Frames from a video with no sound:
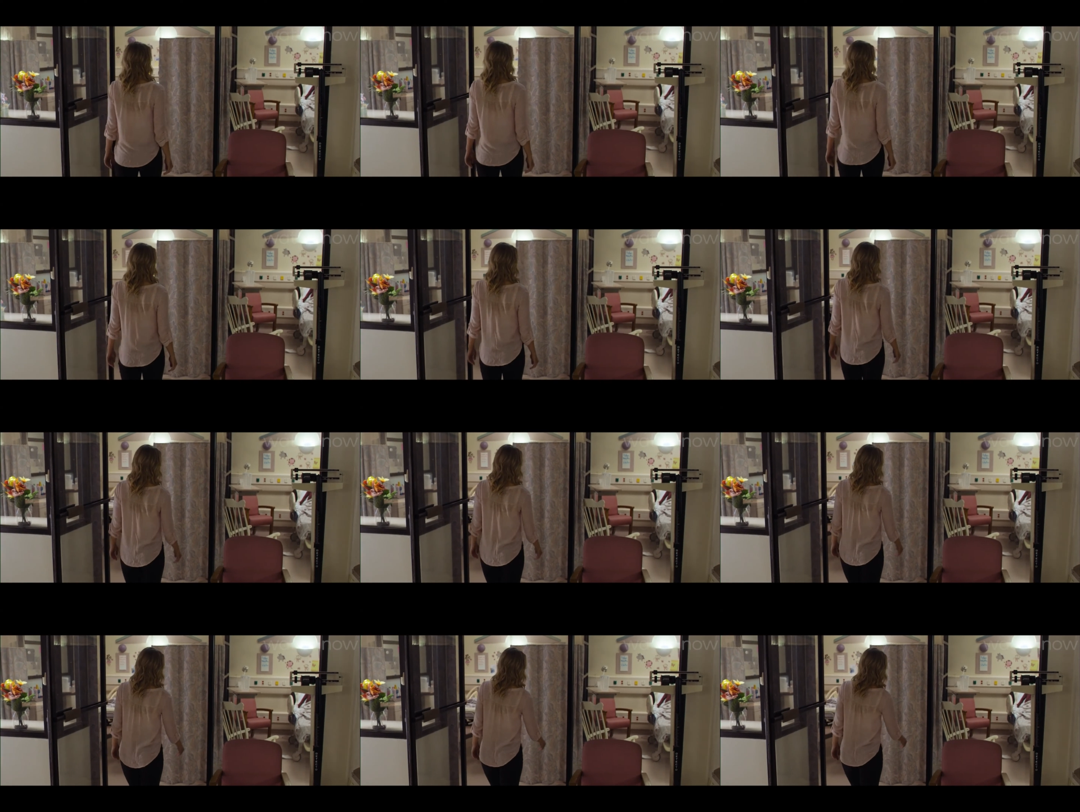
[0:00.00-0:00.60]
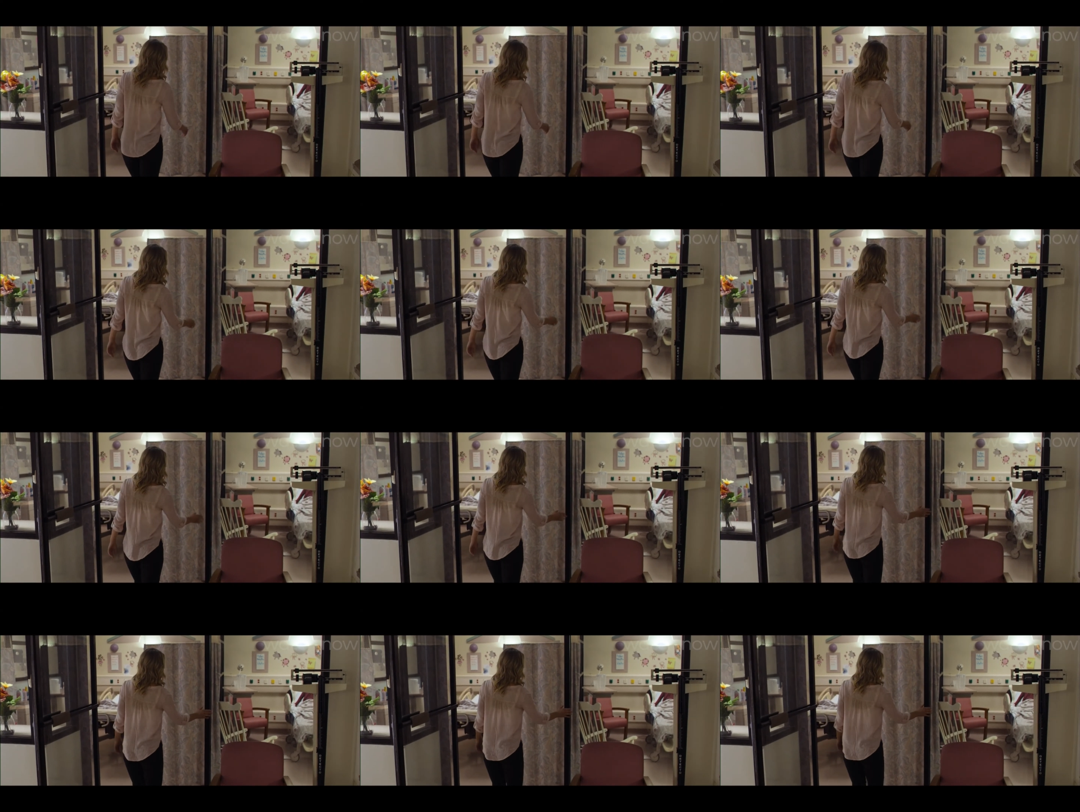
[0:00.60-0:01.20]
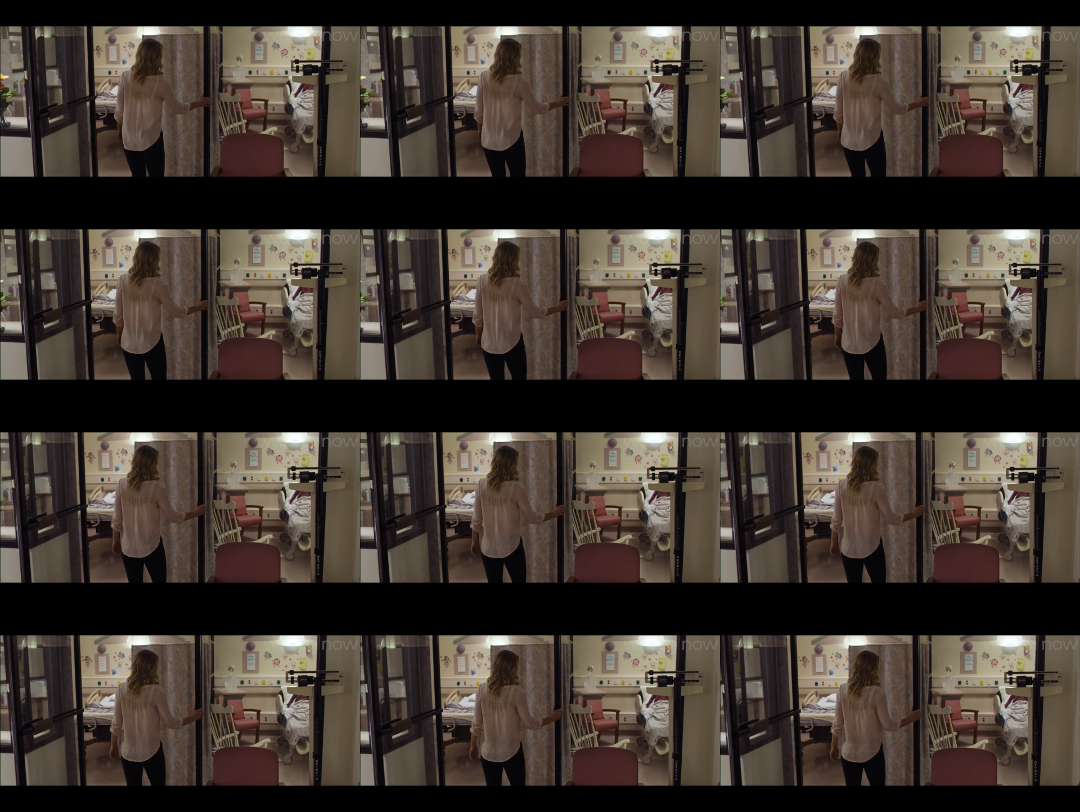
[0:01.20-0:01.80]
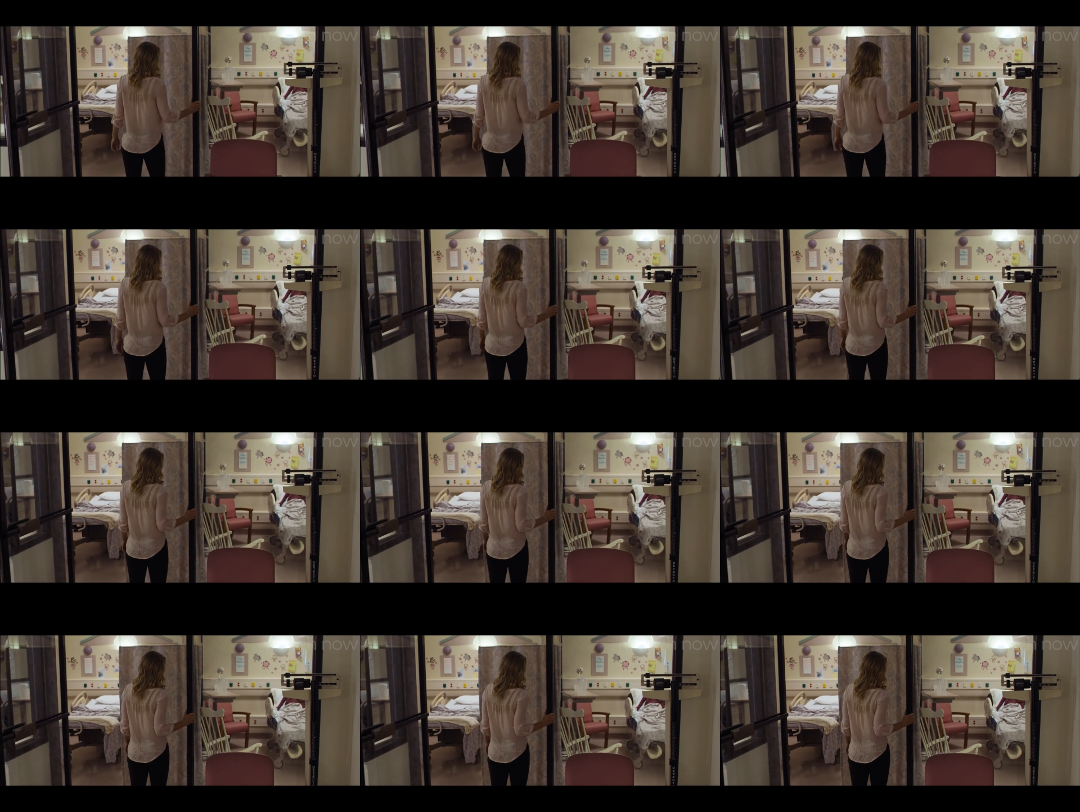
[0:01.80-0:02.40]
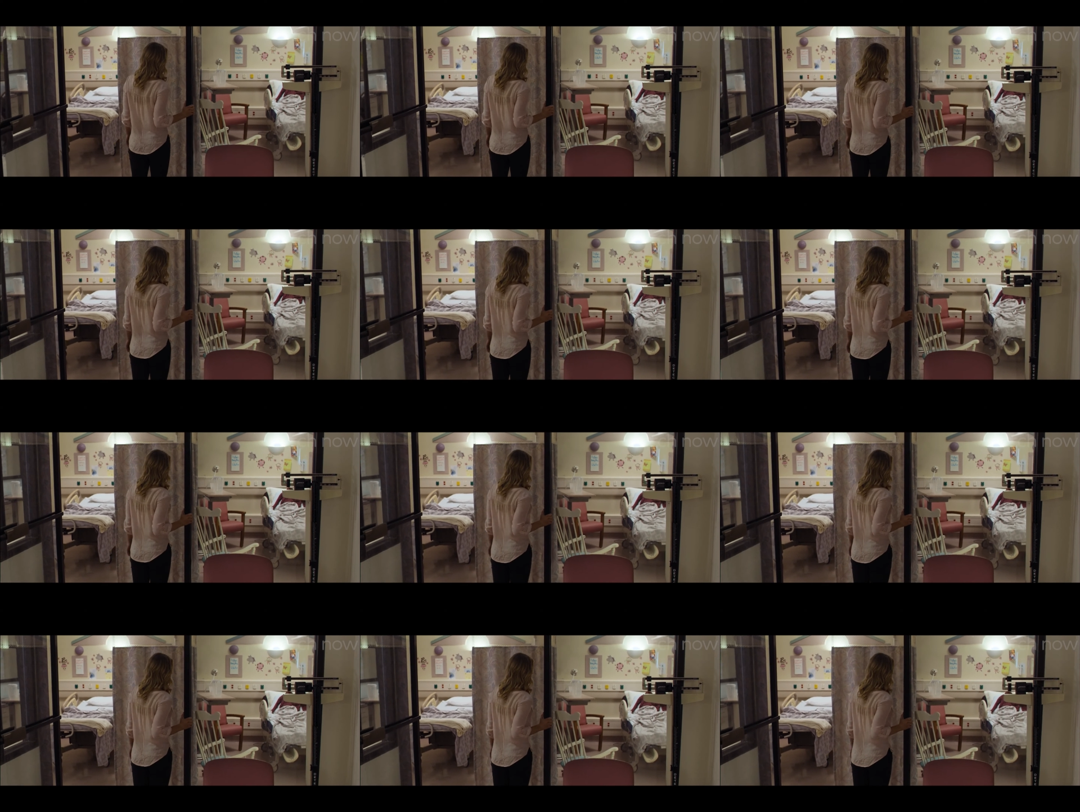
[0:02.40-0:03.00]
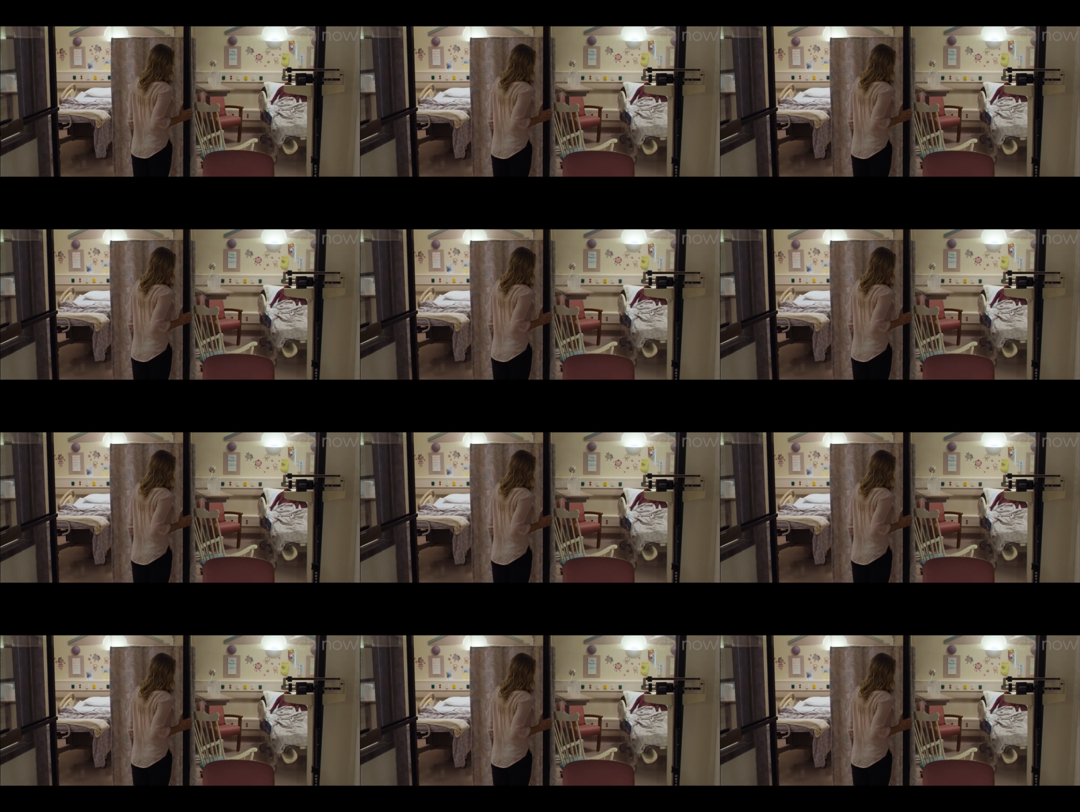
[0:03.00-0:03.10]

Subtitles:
[unreadable: no face in view]